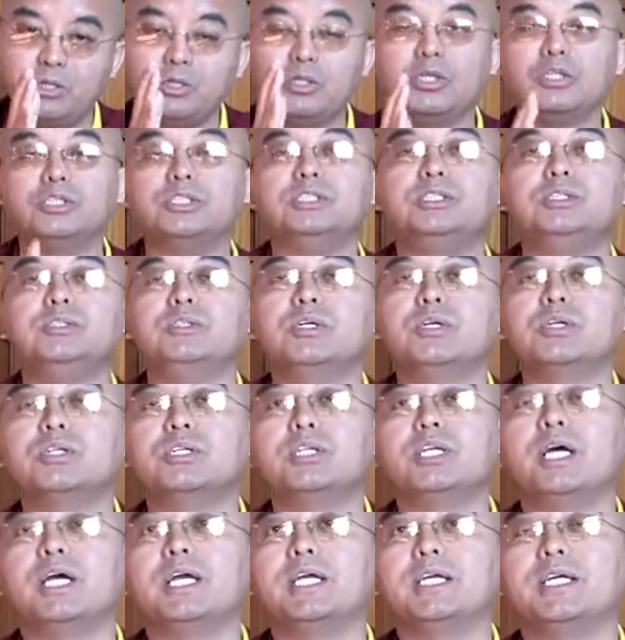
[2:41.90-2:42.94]
not
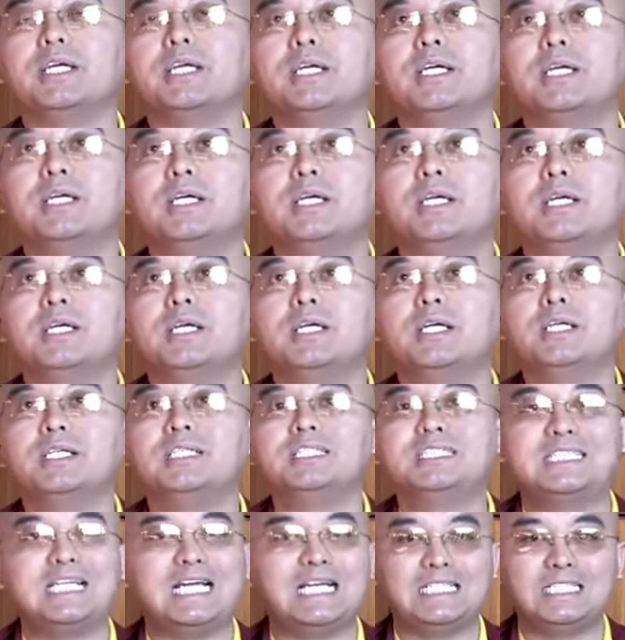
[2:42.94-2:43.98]
like
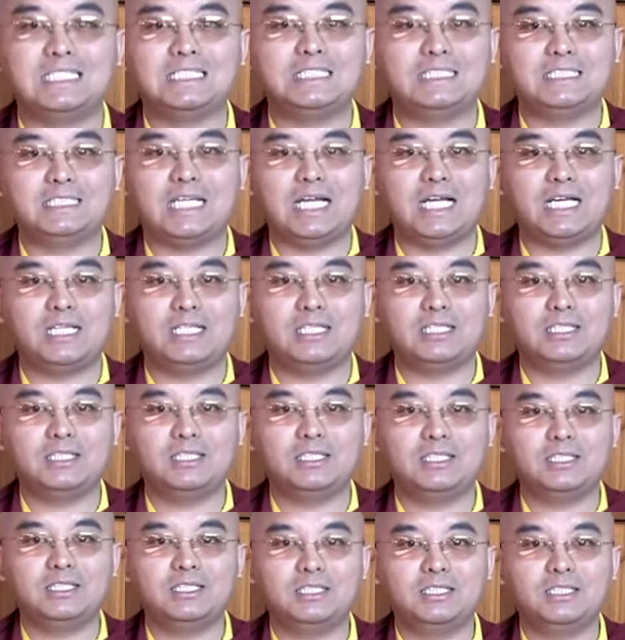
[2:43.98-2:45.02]
study style,
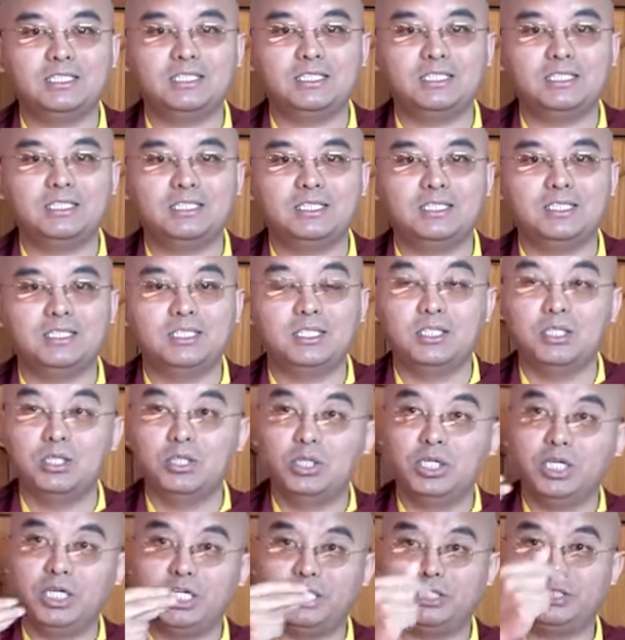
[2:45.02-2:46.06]

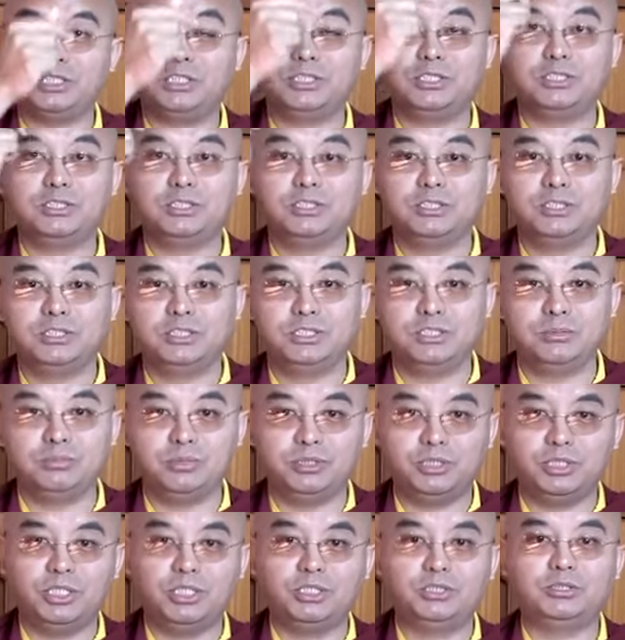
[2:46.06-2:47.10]
essence,
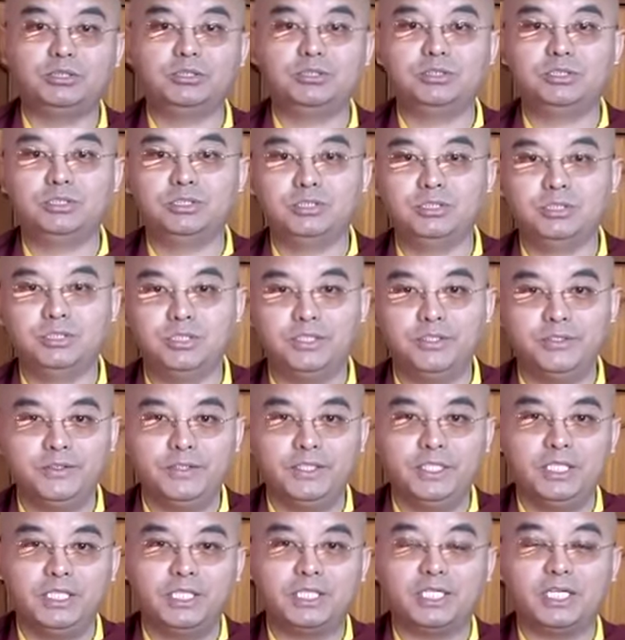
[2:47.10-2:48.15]
divinations,
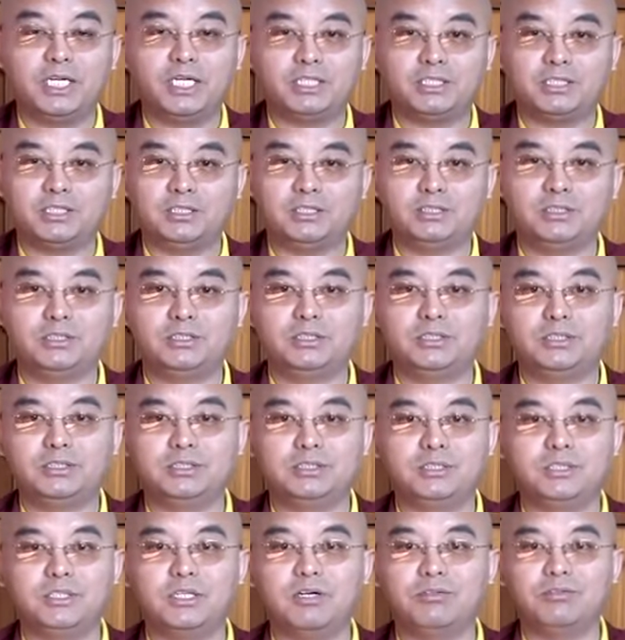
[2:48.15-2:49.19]

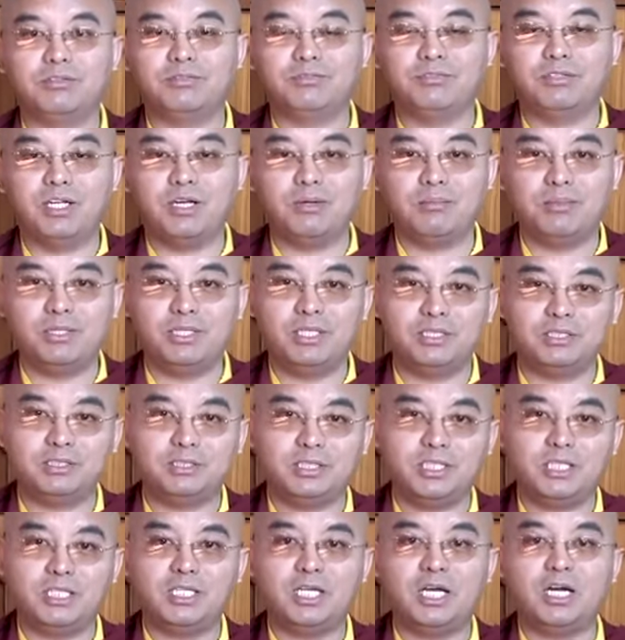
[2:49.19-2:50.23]
characteristic of the phenomena,
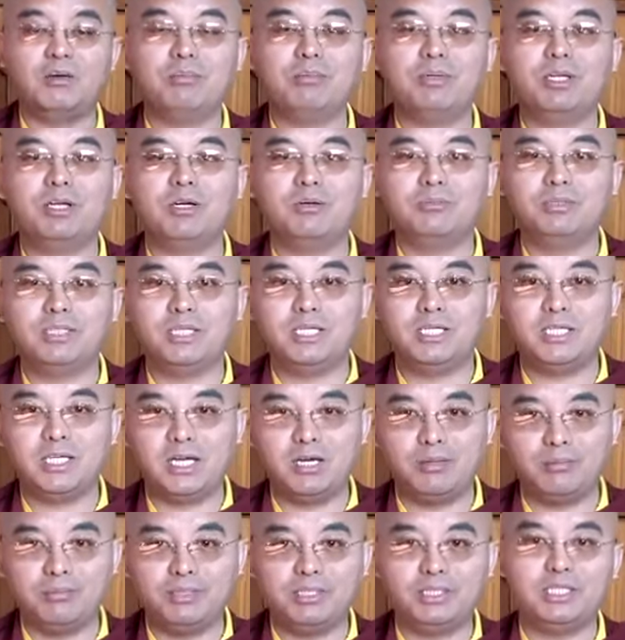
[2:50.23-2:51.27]
and how many of them,
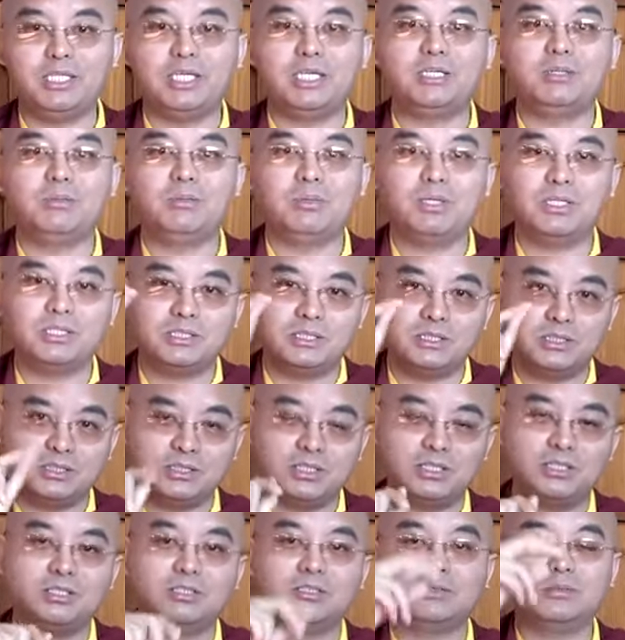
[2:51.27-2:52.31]
how many, and what is the
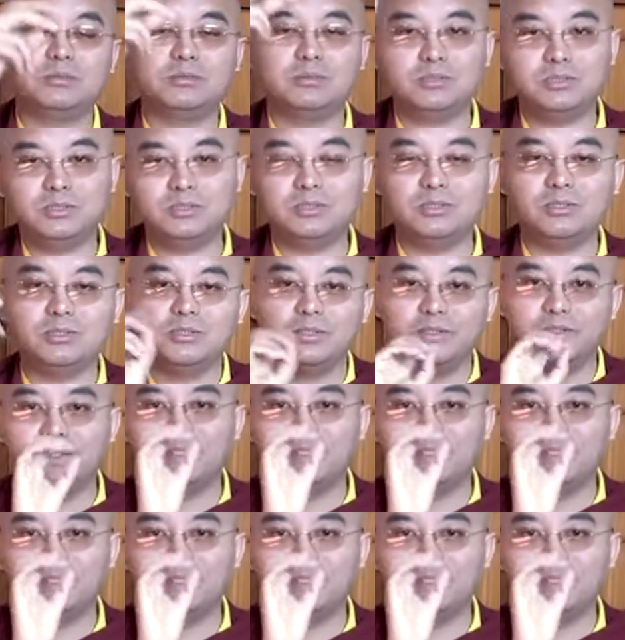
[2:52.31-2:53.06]
right, and so, you know,